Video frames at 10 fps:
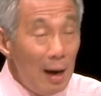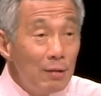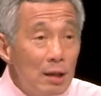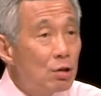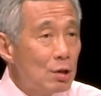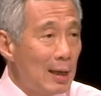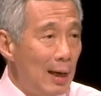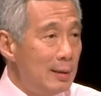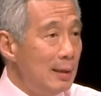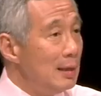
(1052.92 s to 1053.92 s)
A rich
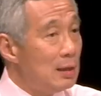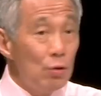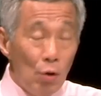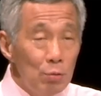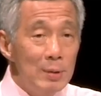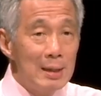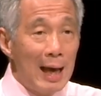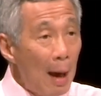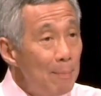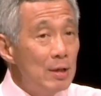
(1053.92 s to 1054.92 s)
society isn't always
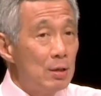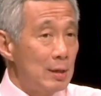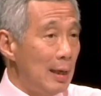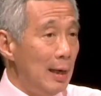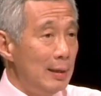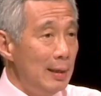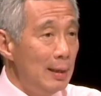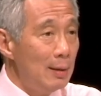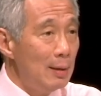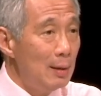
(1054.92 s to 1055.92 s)
a happy
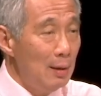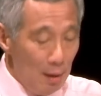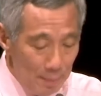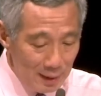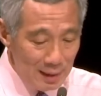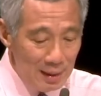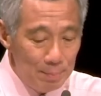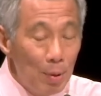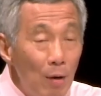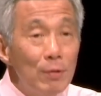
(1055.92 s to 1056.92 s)
society, but an
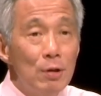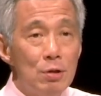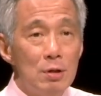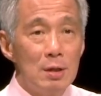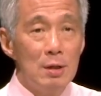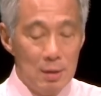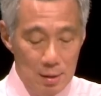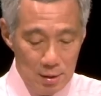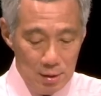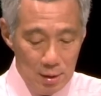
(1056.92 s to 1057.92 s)
impoverished
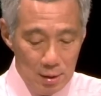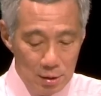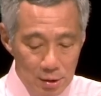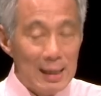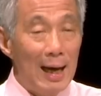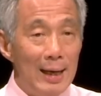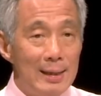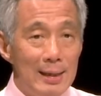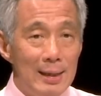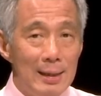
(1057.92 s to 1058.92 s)

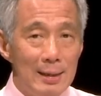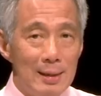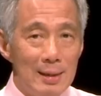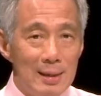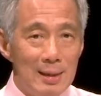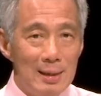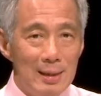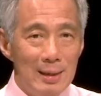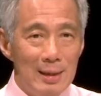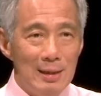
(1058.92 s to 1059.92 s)
society
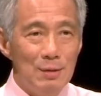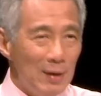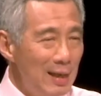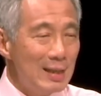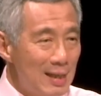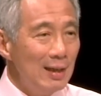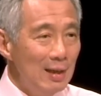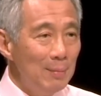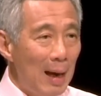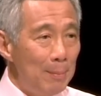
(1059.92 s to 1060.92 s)
is very
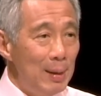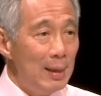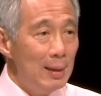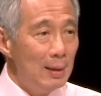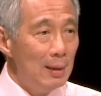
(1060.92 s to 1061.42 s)
seldom happy.